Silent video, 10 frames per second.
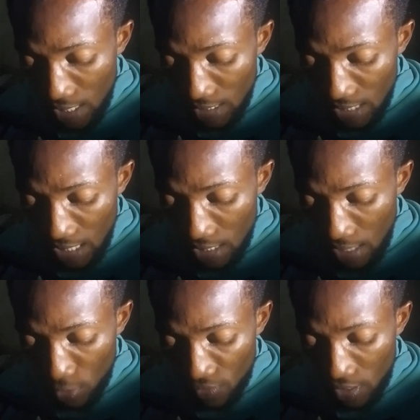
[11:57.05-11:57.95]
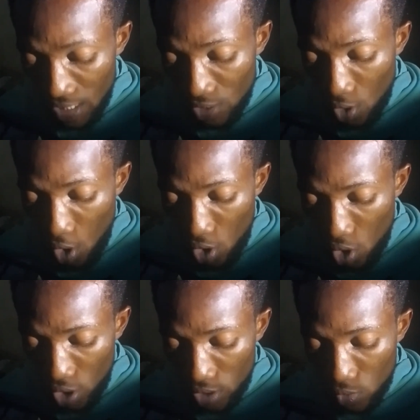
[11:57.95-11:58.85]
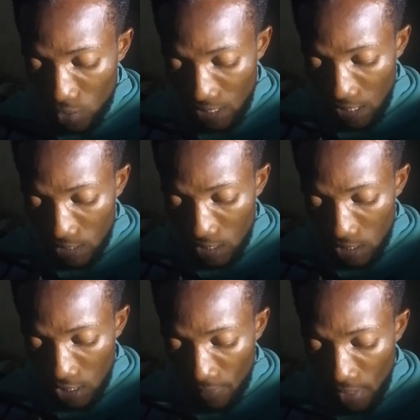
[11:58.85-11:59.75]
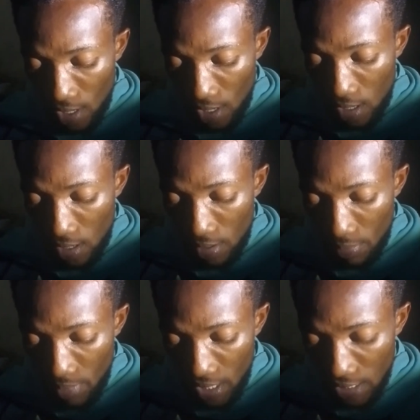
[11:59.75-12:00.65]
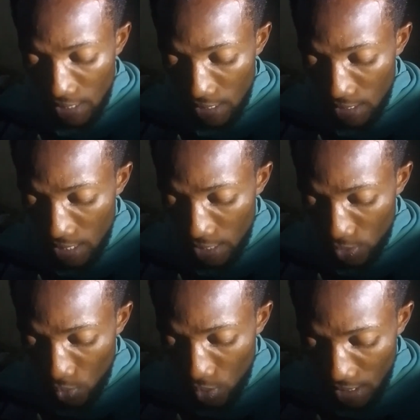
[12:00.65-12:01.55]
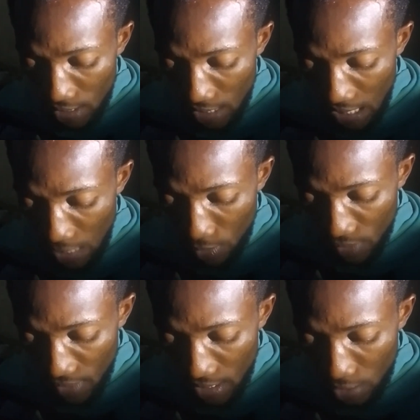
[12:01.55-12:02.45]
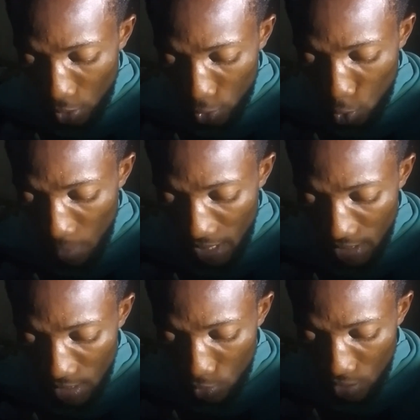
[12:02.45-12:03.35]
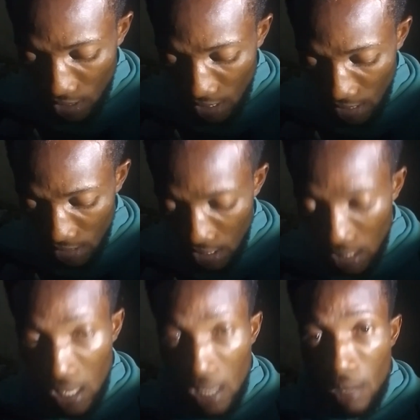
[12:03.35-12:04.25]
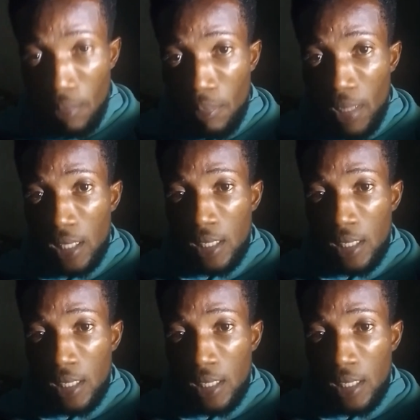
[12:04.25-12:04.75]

Telegram was founded August 2013, making it 13 years old. Instagram was founded October 6, 2010, making